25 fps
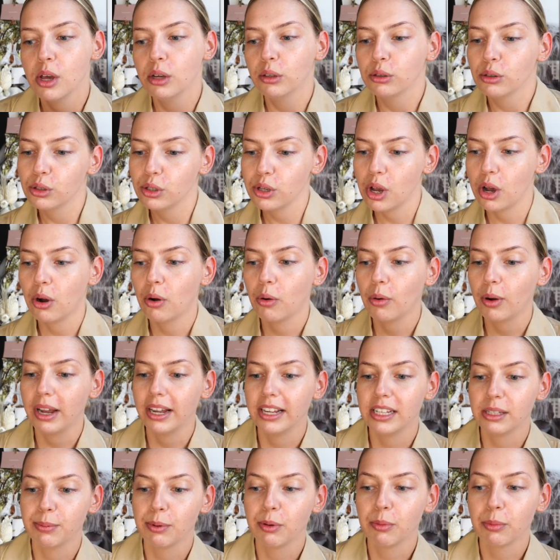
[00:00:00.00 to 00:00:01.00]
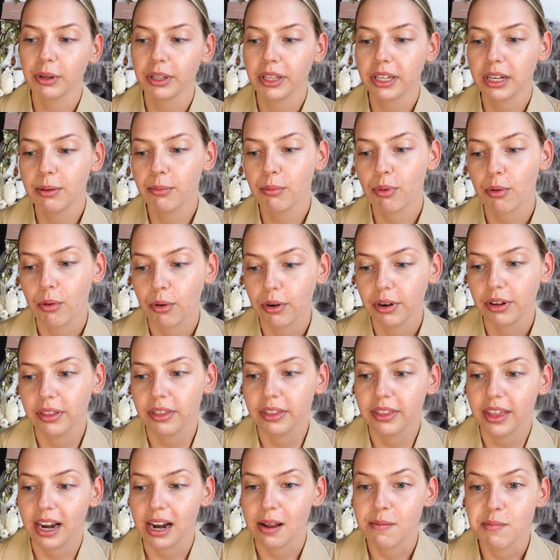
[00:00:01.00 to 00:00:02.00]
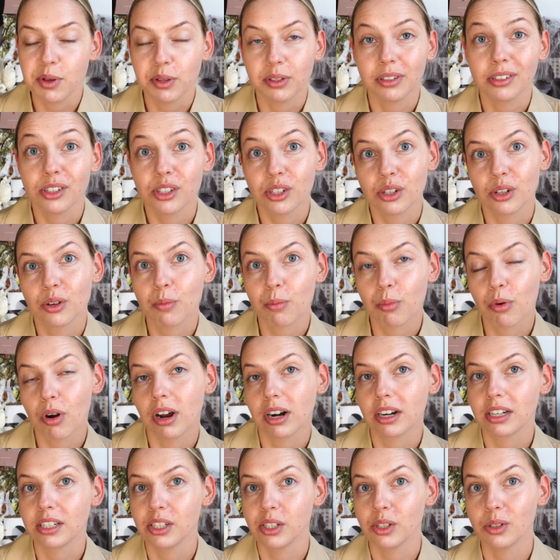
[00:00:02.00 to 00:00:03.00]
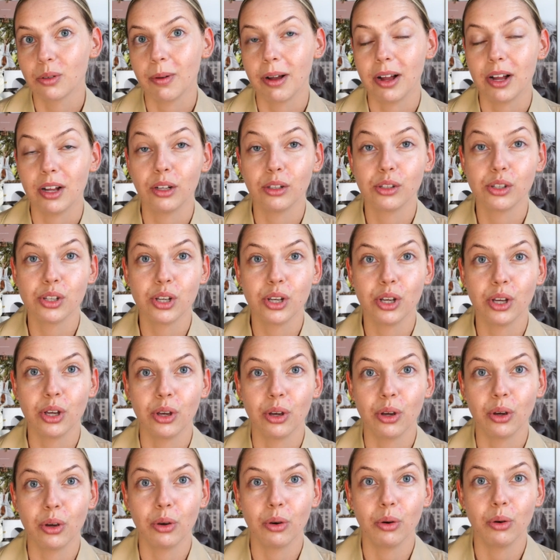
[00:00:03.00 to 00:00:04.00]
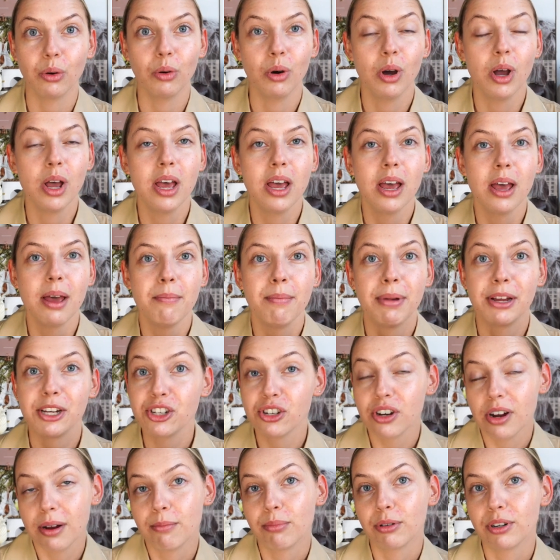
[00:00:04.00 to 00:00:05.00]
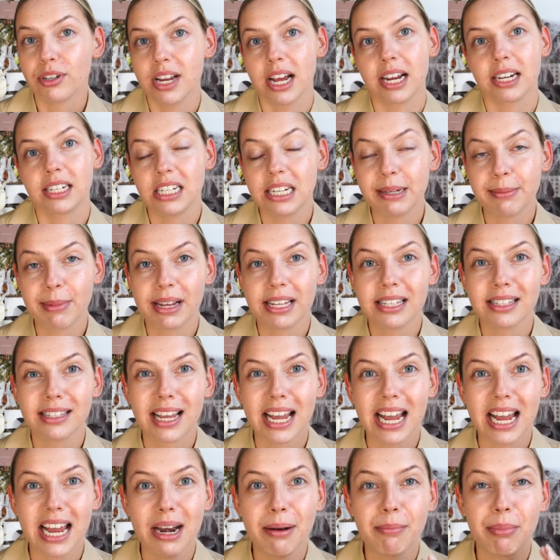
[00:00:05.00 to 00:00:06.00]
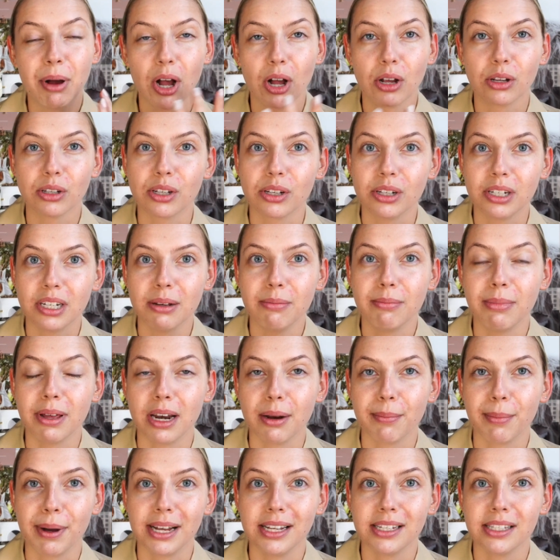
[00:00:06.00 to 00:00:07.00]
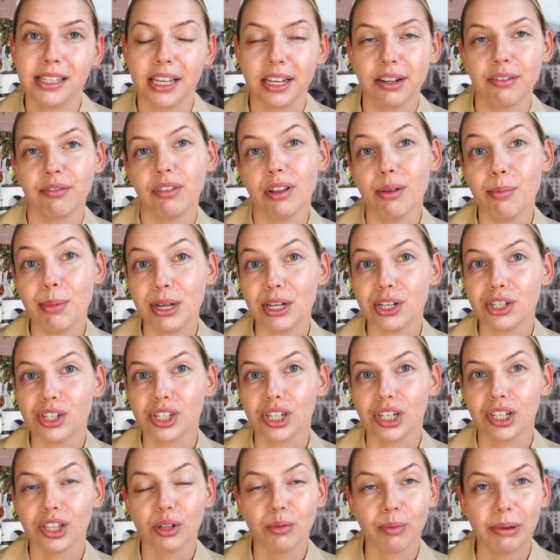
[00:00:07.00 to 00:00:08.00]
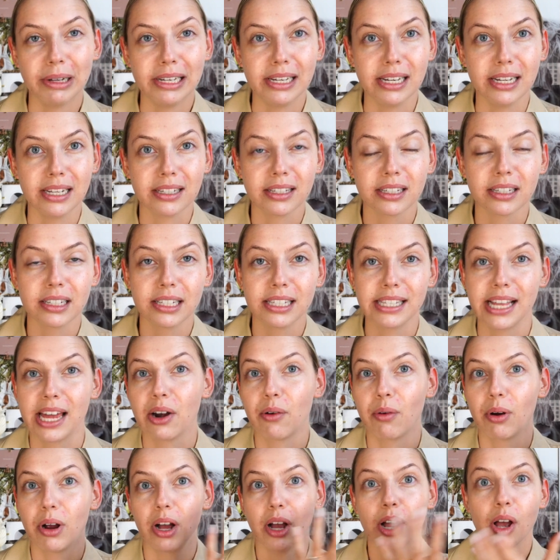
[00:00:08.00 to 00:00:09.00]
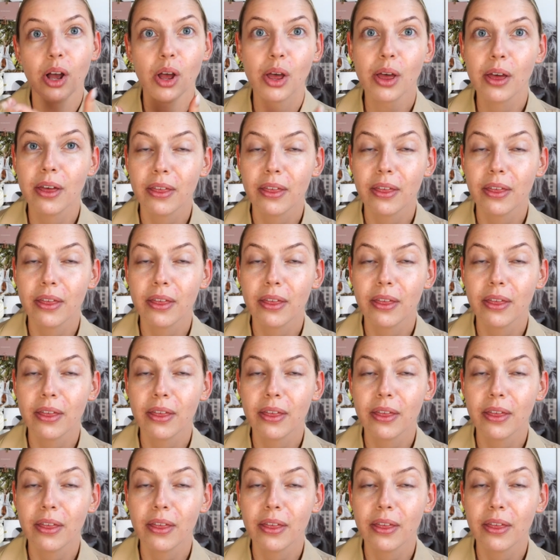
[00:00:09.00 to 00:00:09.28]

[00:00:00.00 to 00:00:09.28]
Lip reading: So it's been really important that I'm using certain products as well to make sure I'm protecting my skin, but also to minimize the inflammation, the redness, etc.